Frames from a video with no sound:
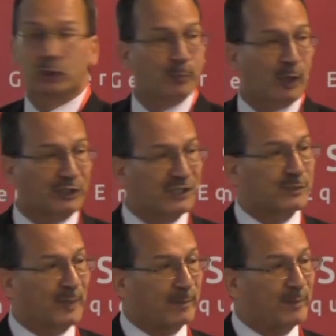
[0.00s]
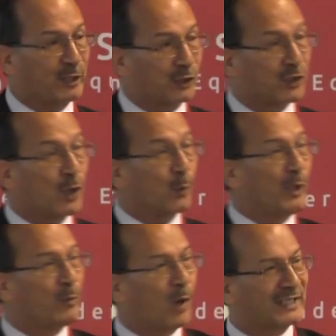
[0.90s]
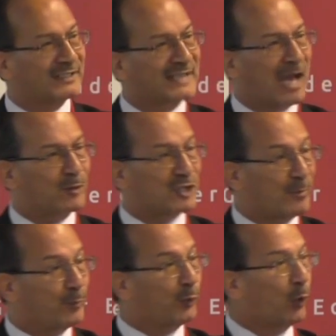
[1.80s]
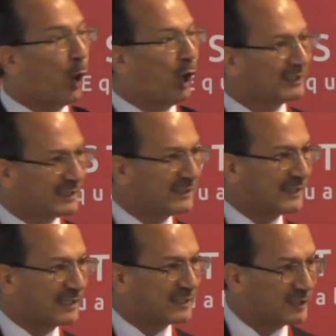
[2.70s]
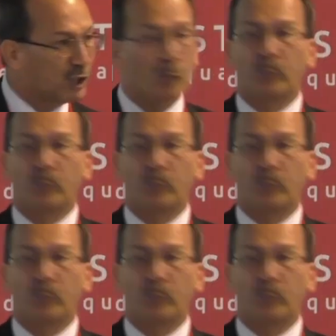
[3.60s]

to participate because we want to establish a broad consensus,